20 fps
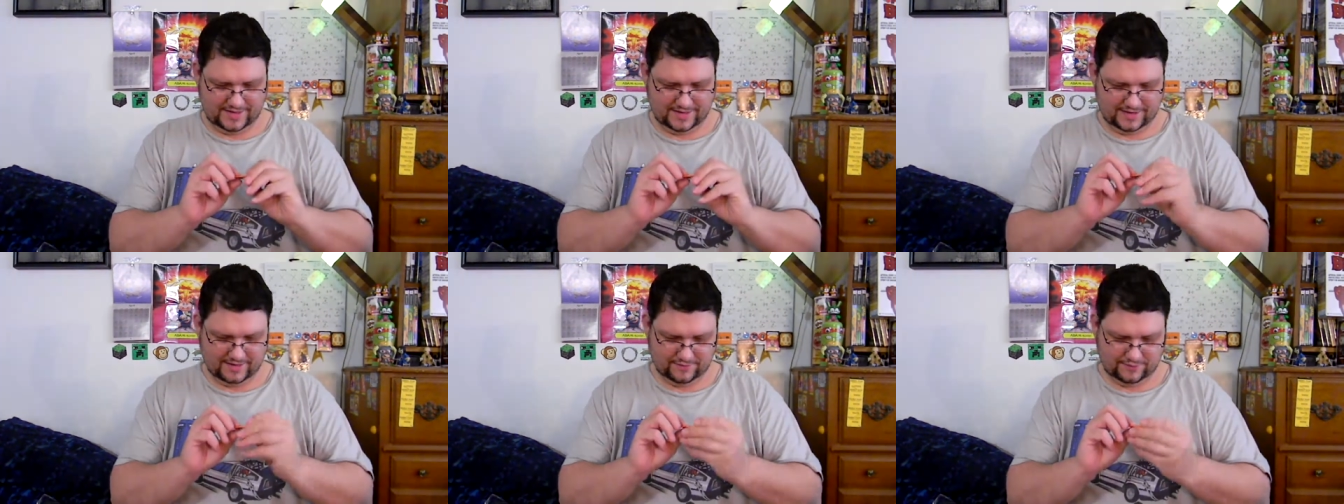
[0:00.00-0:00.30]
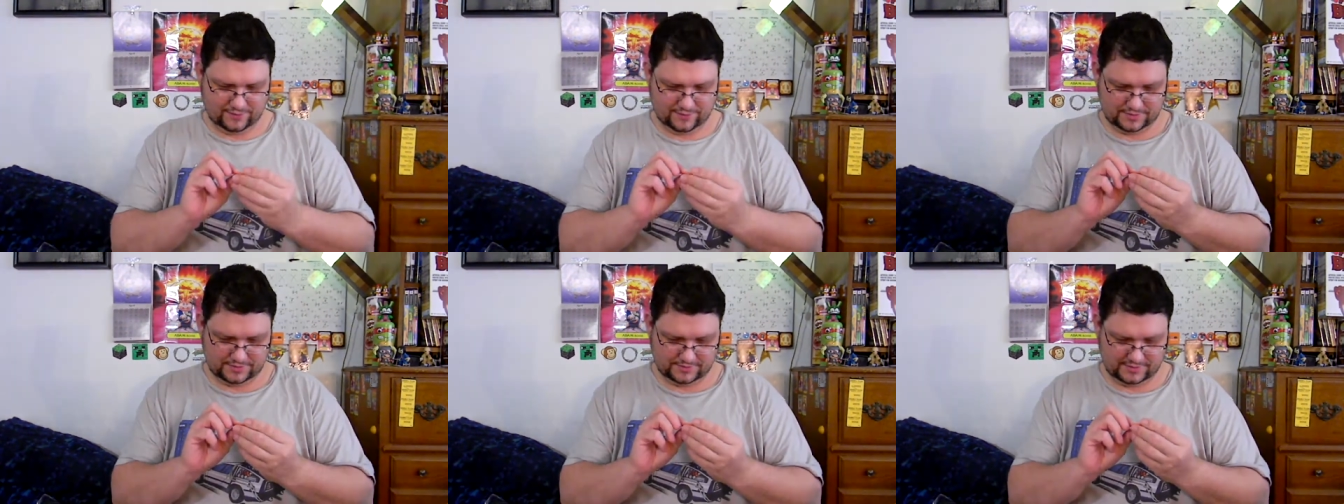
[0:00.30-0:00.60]
and of
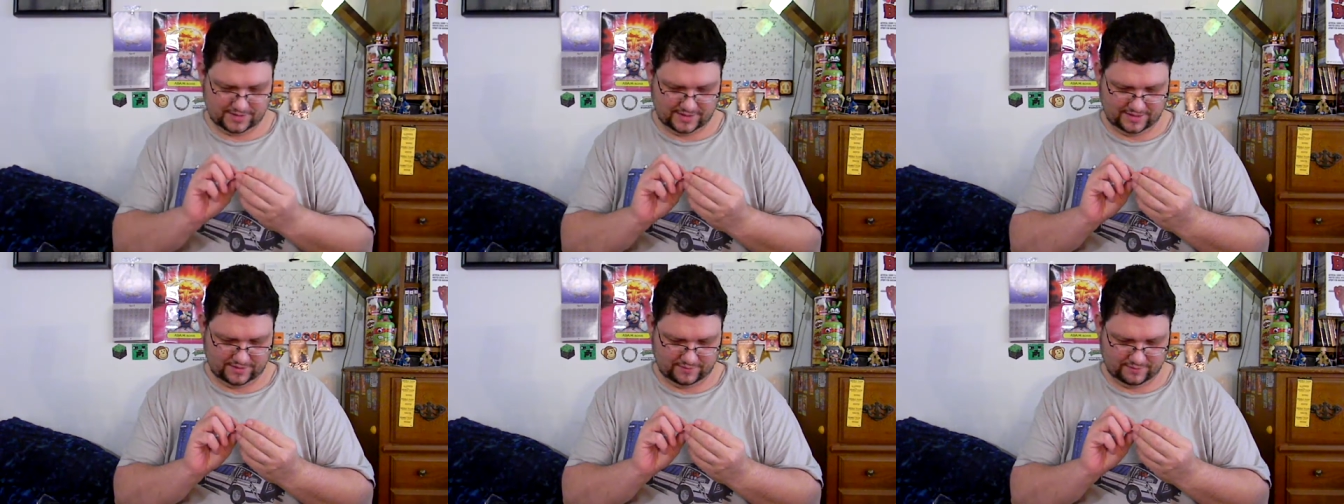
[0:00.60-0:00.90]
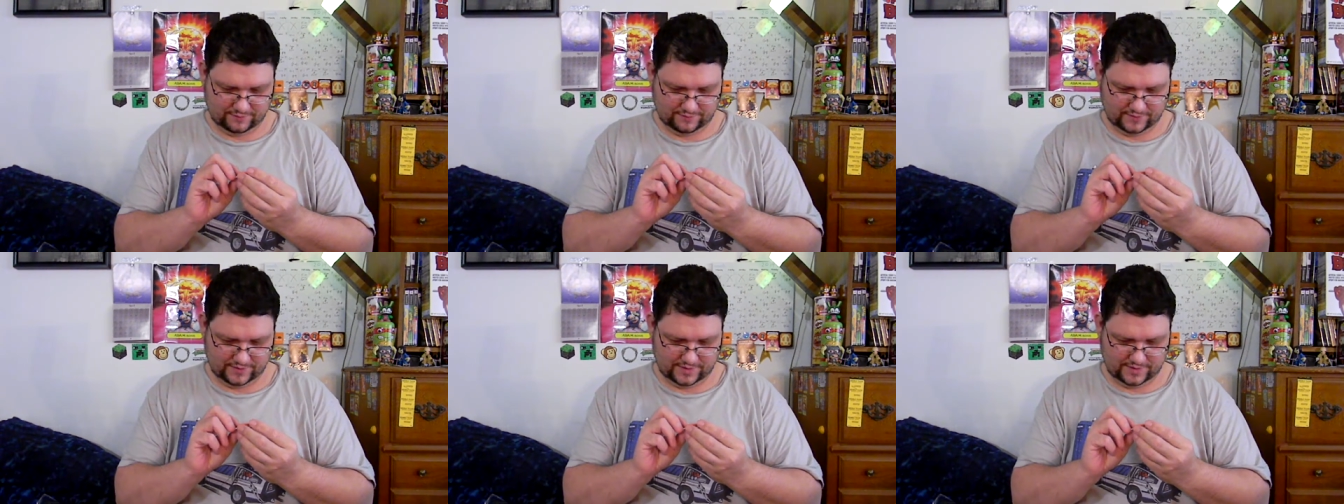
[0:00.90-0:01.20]
course, we
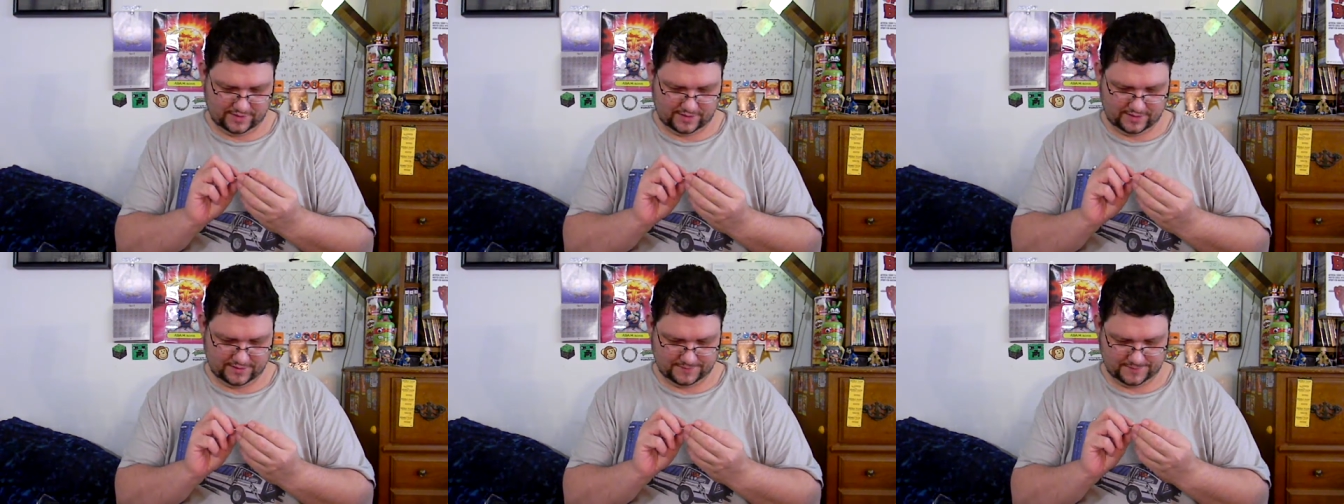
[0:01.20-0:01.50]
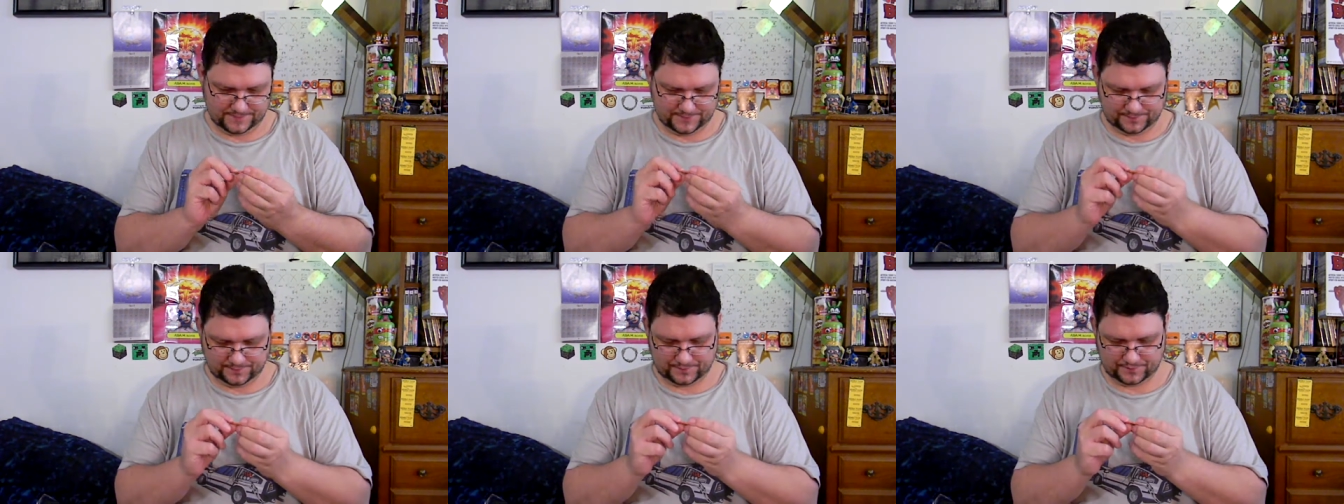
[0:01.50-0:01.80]
have uh,
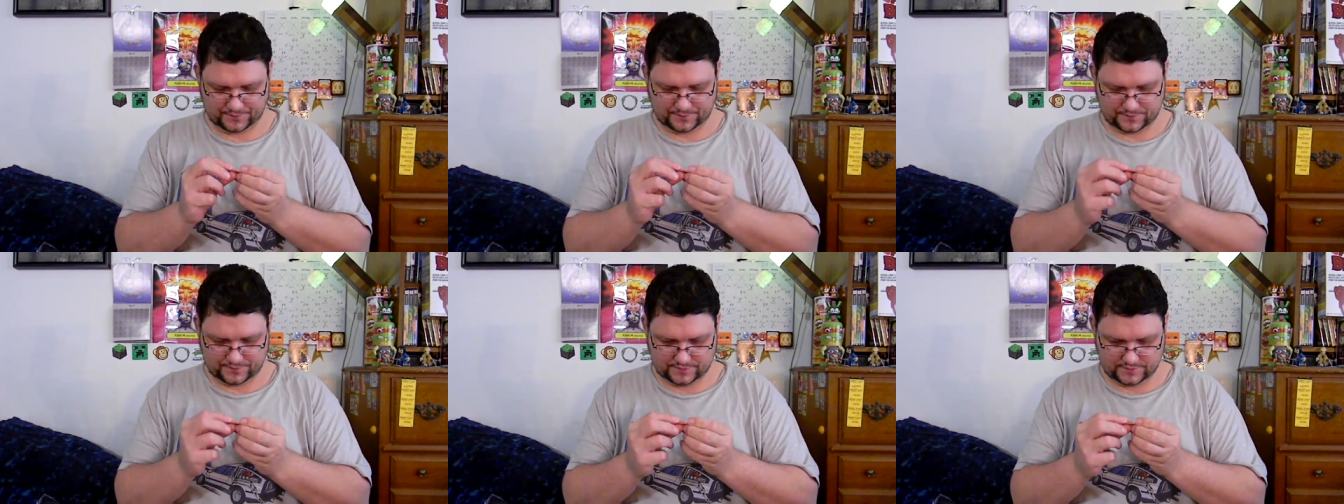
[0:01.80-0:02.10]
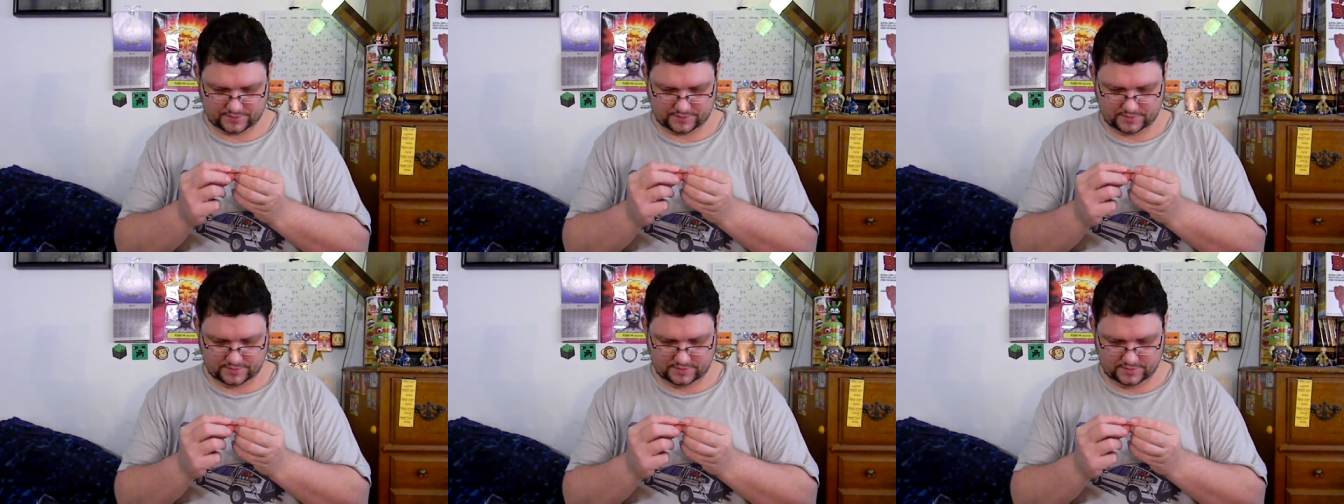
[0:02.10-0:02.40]

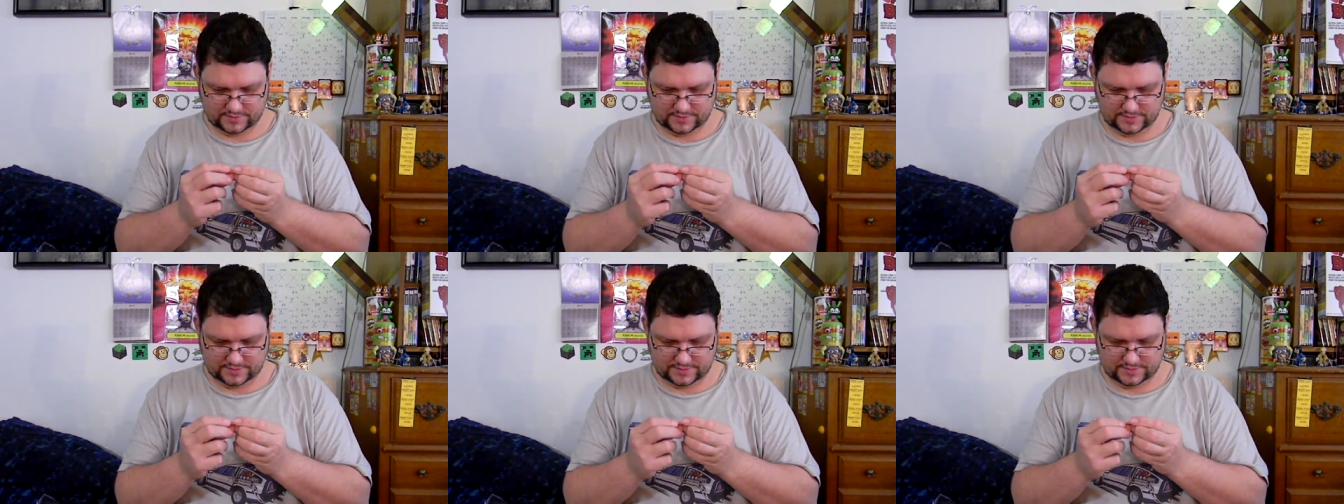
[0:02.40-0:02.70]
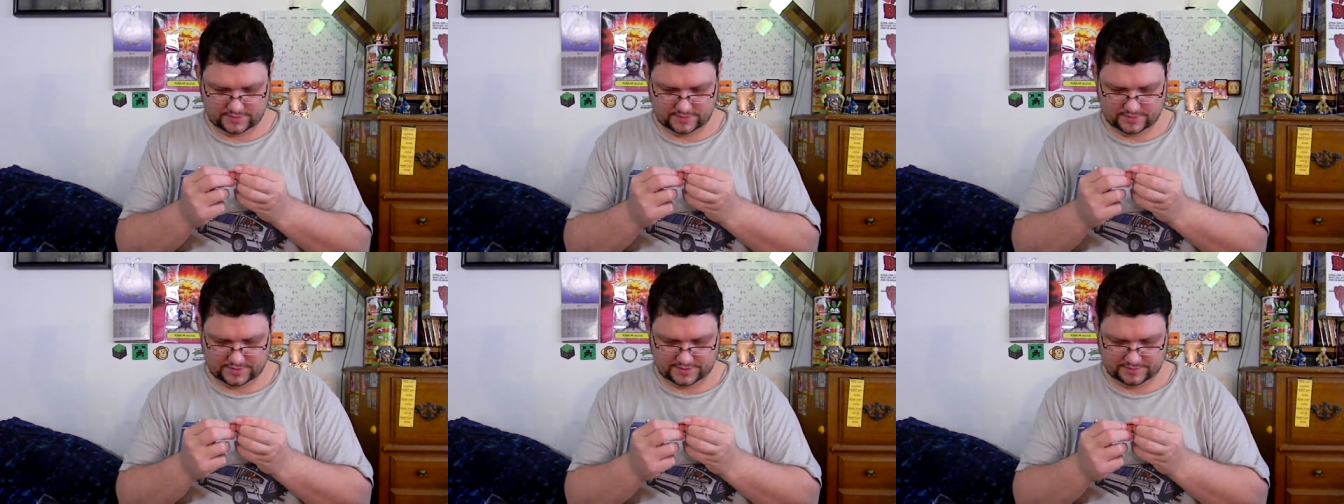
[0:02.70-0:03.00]

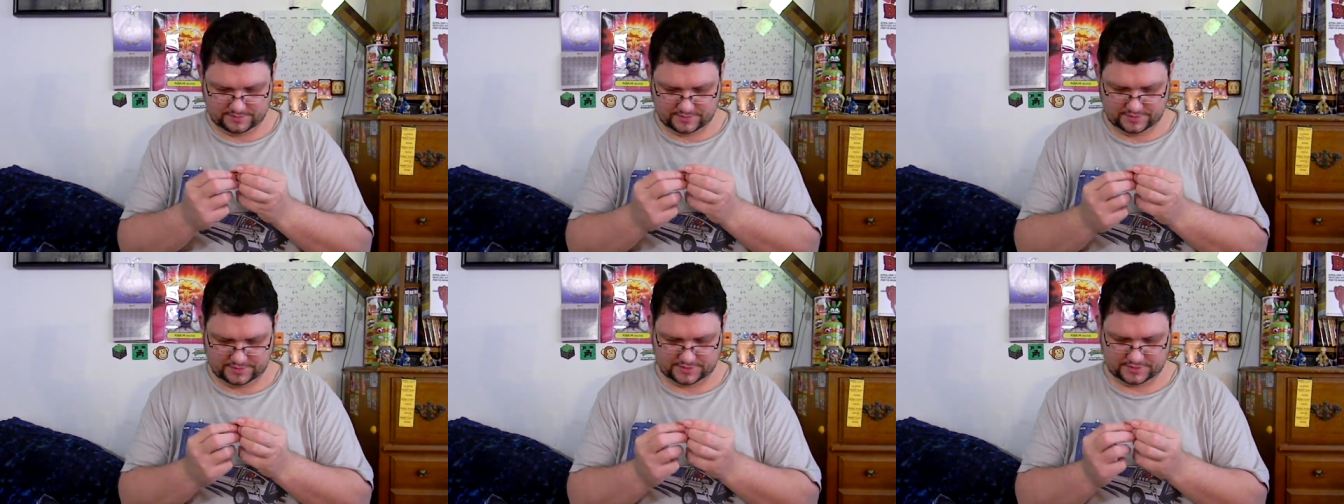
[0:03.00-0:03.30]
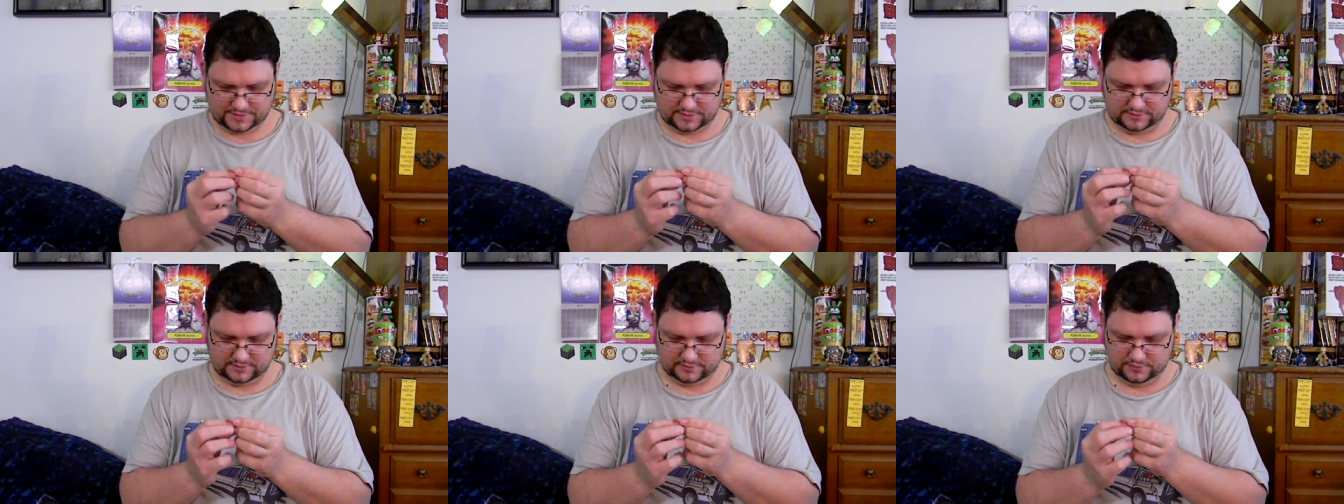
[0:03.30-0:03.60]
this
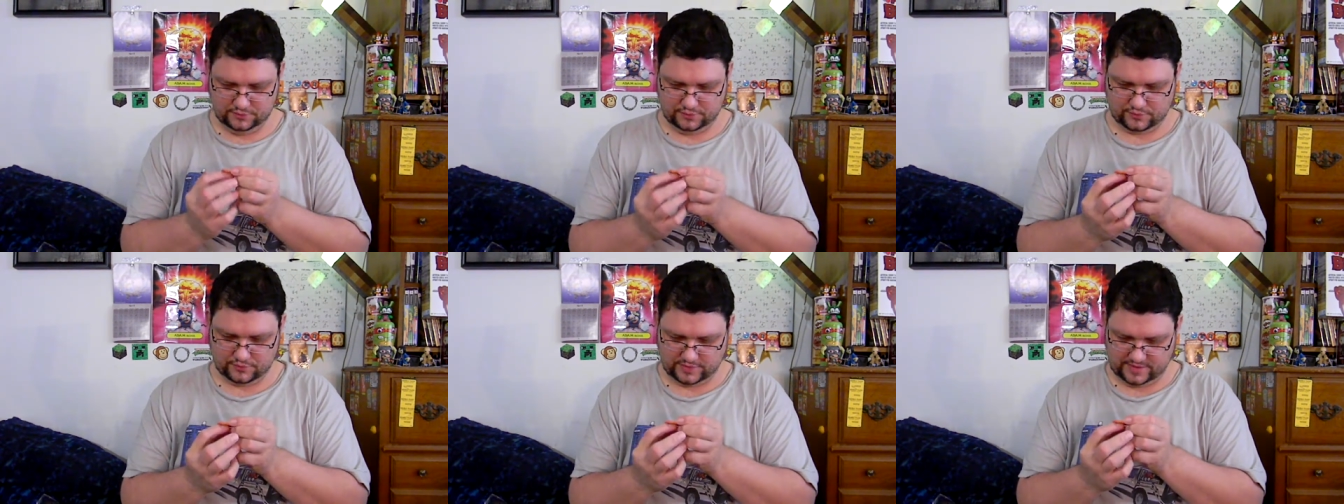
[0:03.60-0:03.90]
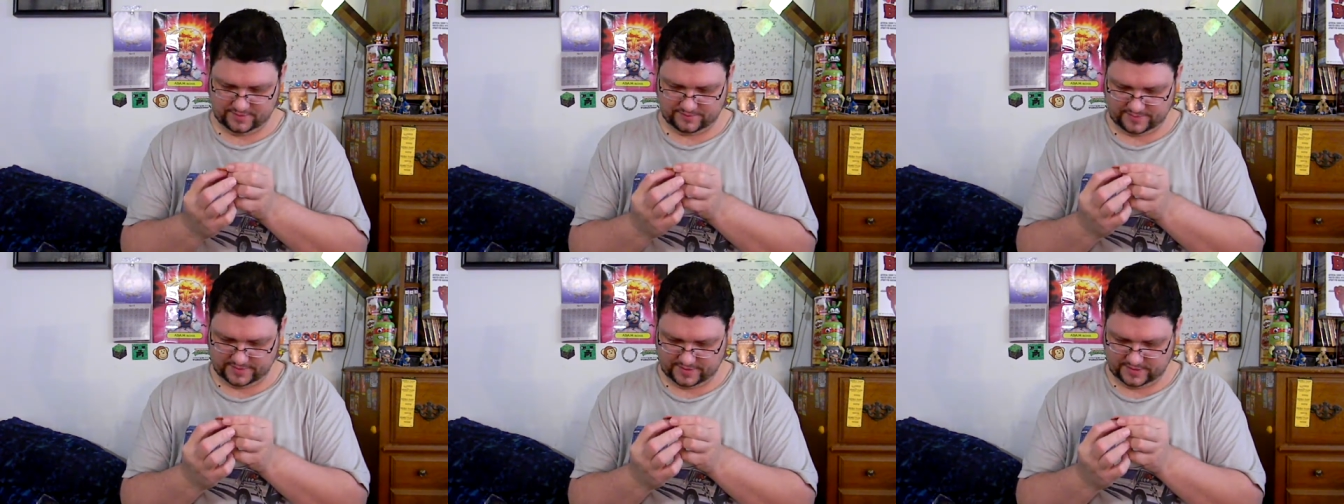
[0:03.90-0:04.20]
month's Loot
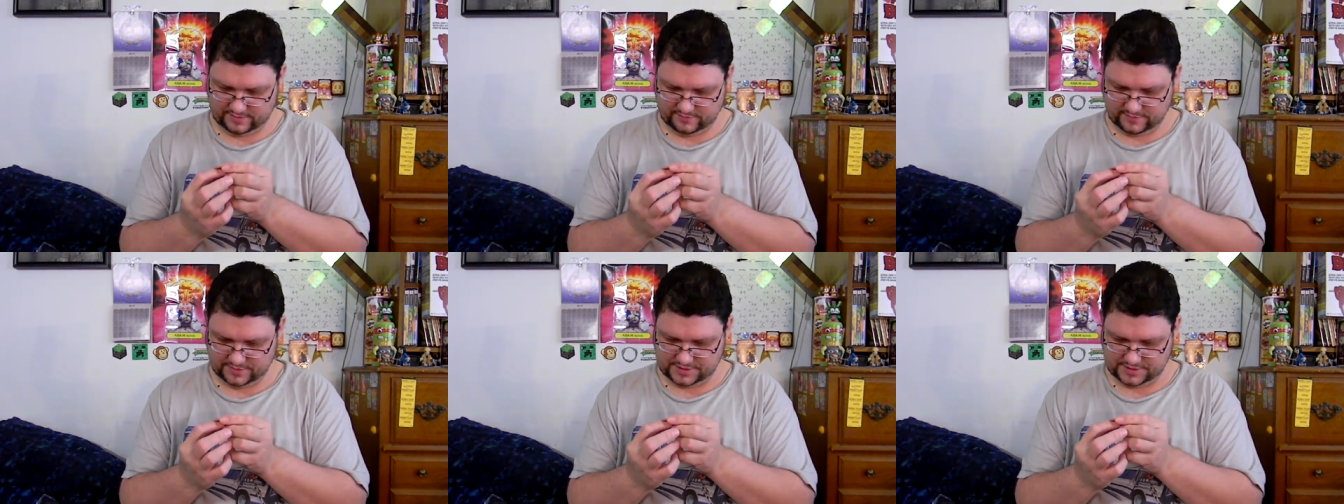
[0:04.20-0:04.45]
Crate pin,